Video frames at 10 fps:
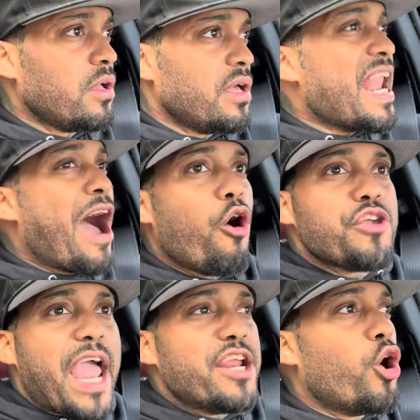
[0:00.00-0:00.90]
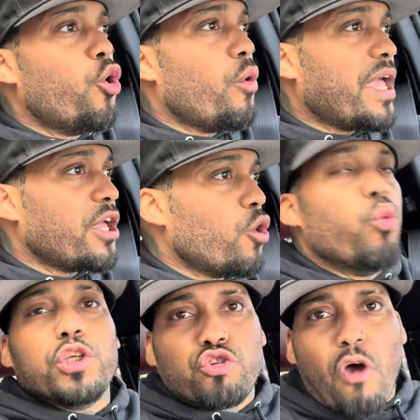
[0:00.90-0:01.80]
Naoya Inoue
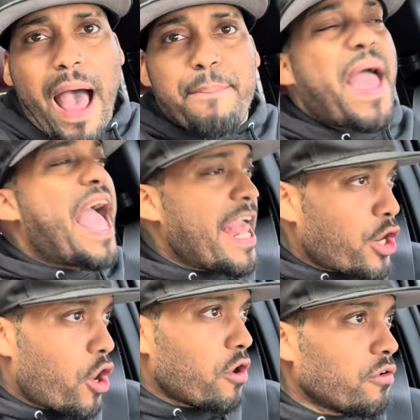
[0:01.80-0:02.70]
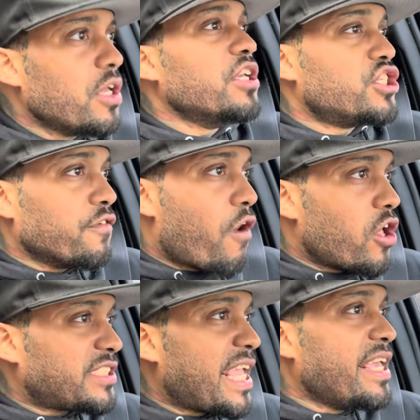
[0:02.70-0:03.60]
would drop and hurt
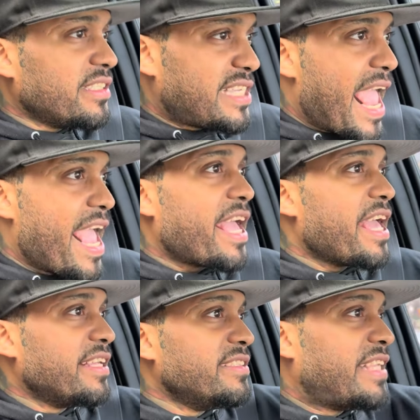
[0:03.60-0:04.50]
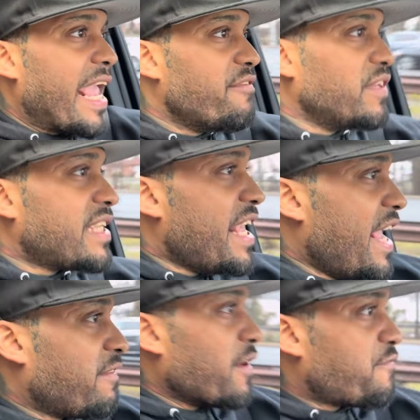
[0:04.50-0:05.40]
Gervonta Tan Davis
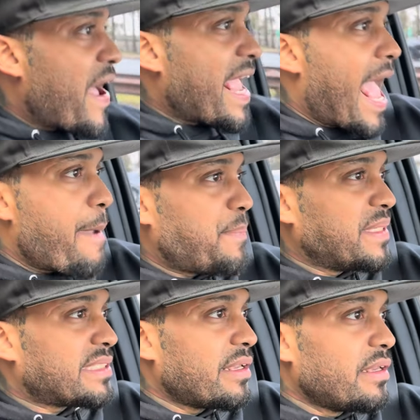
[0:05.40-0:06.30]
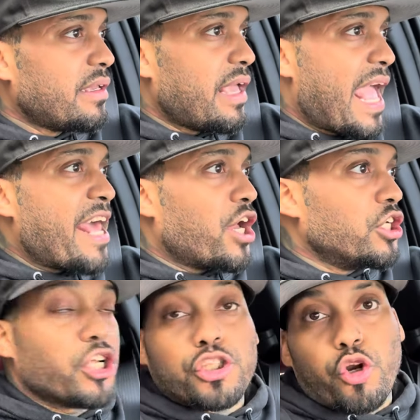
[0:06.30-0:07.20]
if the fight happens at
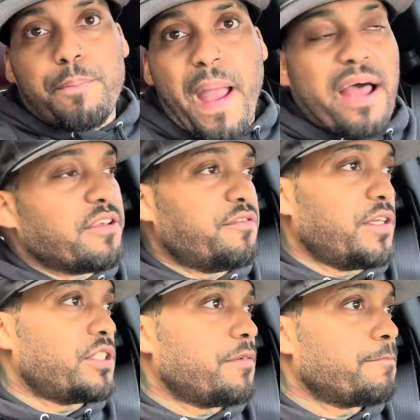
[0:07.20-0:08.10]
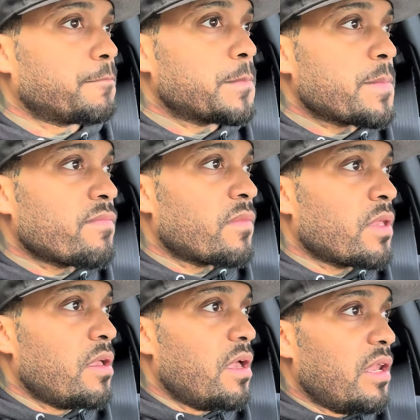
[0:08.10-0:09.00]
130-pound division.
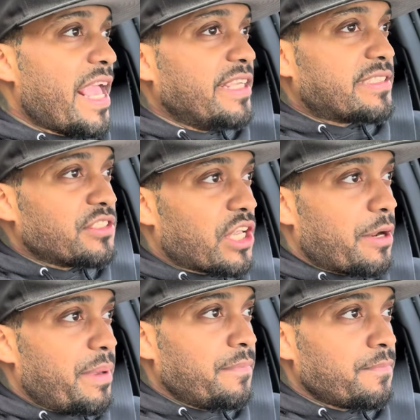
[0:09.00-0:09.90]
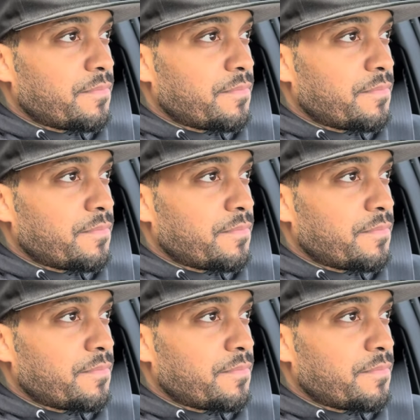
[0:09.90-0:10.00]
Ladies and gentlemen,